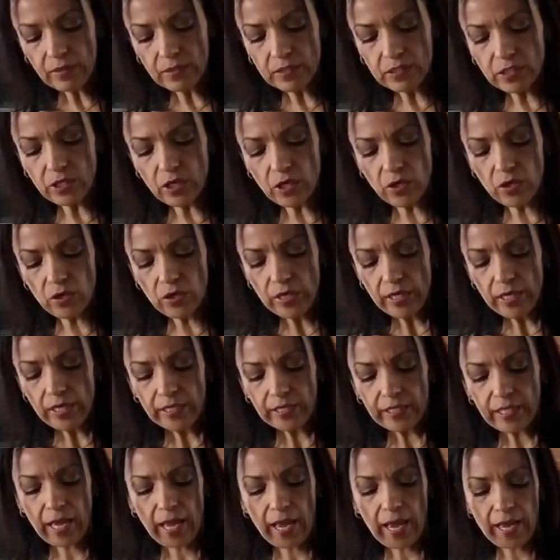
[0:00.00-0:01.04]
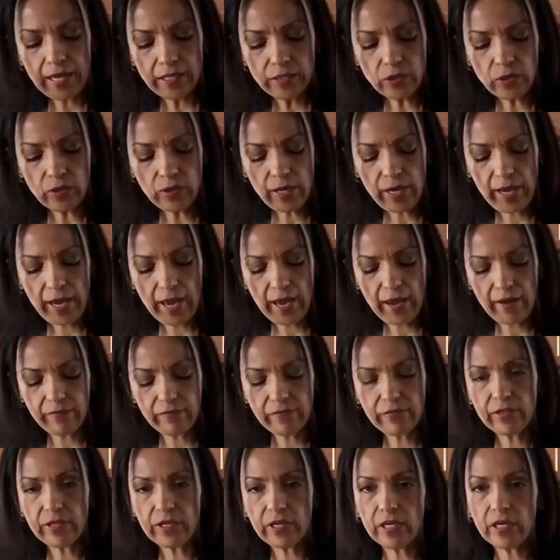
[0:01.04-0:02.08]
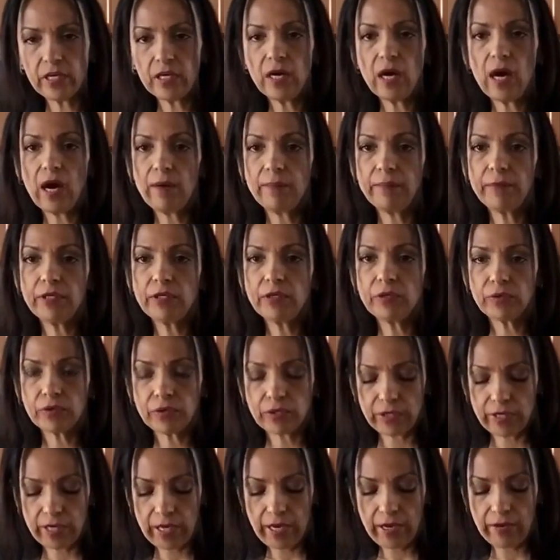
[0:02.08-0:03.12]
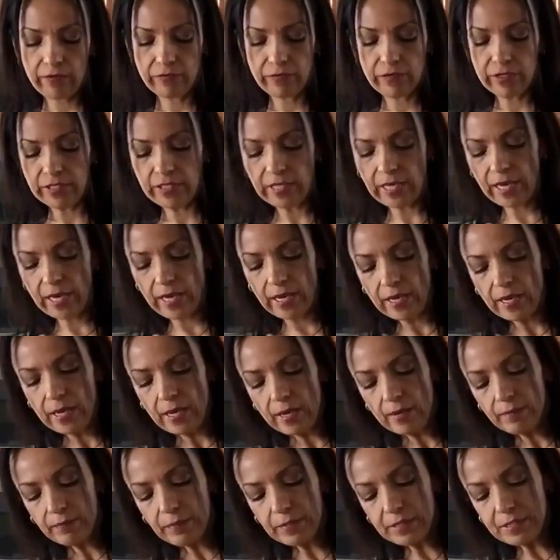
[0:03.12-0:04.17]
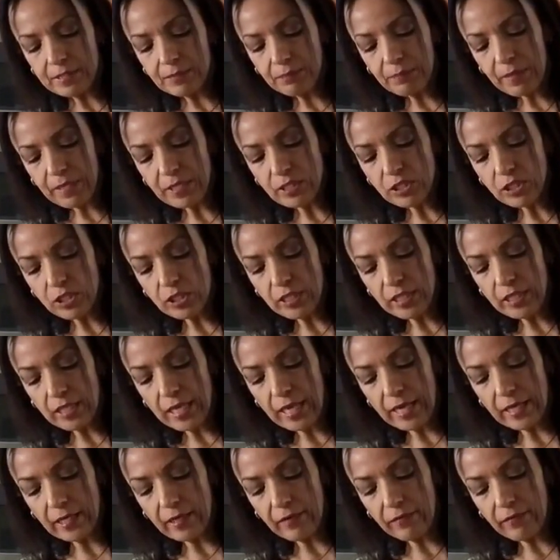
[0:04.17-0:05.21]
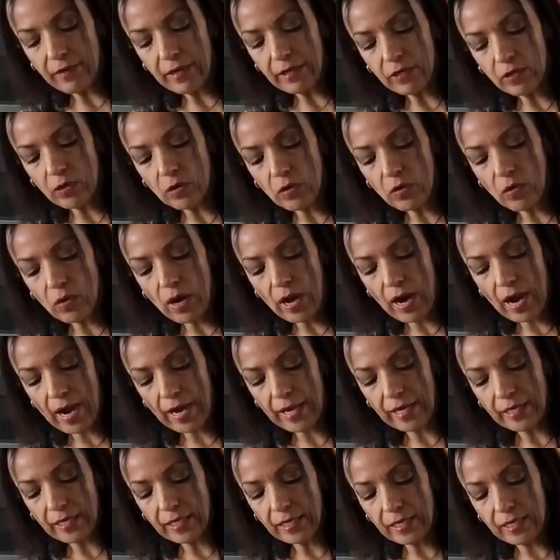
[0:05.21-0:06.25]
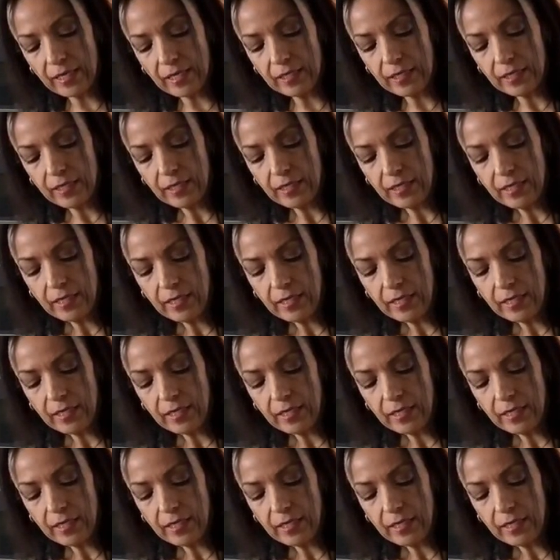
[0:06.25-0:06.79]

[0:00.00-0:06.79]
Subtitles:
So now I don't have the almond yogurt every day, but especially like if I go hiking,